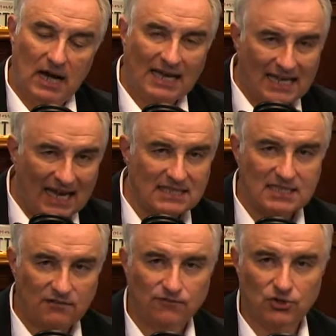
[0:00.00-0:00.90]
I can't
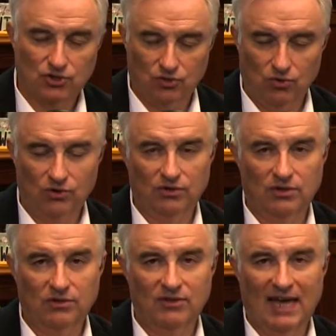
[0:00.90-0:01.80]
say for sure
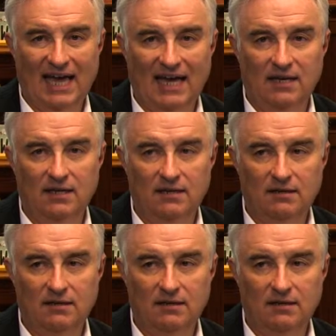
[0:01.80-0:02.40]
that